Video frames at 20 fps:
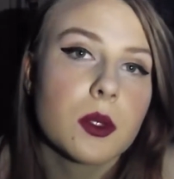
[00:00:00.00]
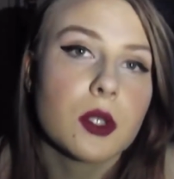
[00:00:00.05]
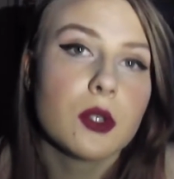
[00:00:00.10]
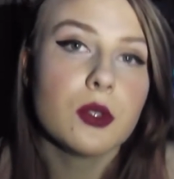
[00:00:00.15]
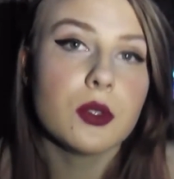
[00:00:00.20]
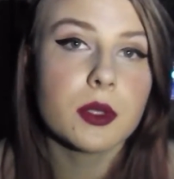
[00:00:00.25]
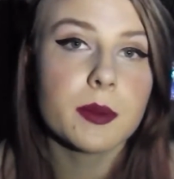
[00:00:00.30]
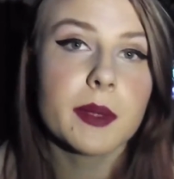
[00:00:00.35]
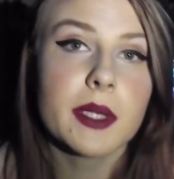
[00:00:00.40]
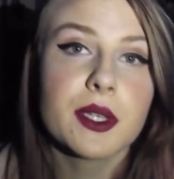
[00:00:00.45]

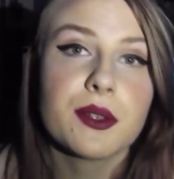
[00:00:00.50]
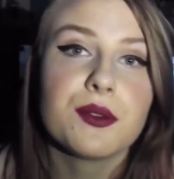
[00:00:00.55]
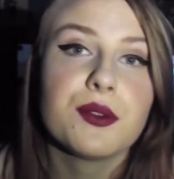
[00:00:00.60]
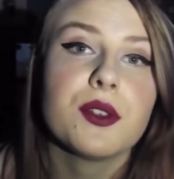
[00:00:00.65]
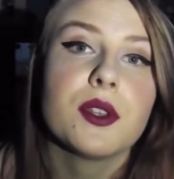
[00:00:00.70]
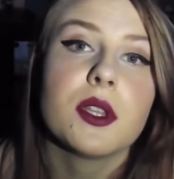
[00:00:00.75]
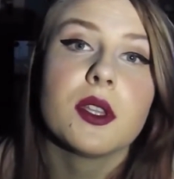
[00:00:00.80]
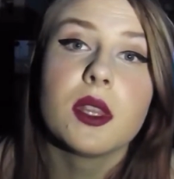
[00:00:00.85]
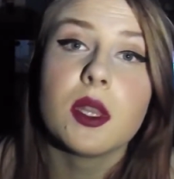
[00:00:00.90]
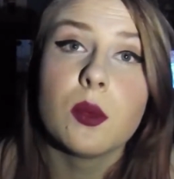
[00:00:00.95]
who's being
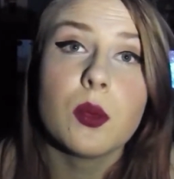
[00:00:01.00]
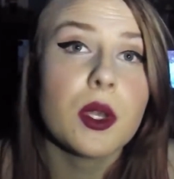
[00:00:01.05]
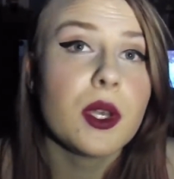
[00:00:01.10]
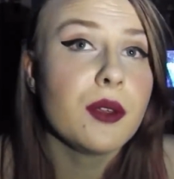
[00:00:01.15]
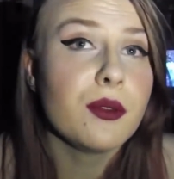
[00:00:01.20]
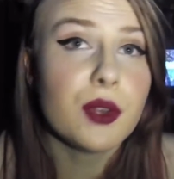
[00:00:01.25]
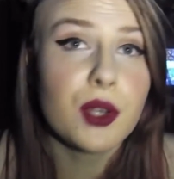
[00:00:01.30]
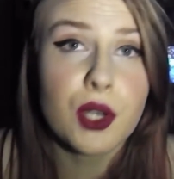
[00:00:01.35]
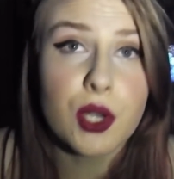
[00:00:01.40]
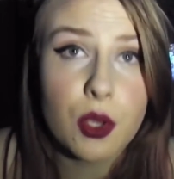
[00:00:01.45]
followed. They won't
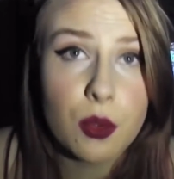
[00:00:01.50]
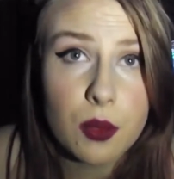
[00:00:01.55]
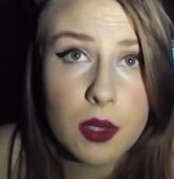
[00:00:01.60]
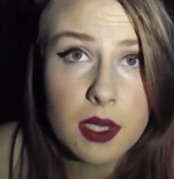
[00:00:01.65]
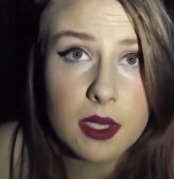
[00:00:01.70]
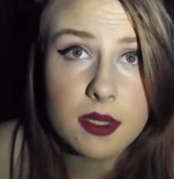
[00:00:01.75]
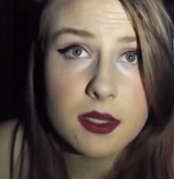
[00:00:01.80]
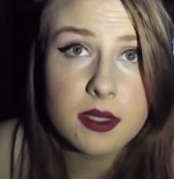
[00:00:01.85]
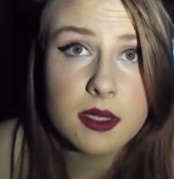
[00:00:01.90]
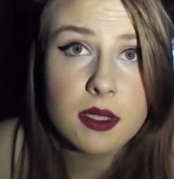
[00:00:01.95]
even
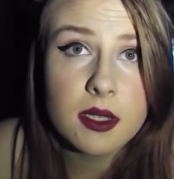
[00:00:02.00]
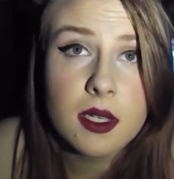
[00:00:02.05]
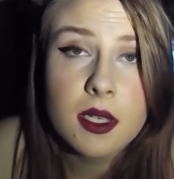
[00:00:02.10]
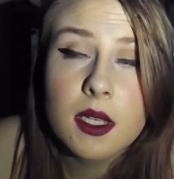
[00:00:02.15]
notice.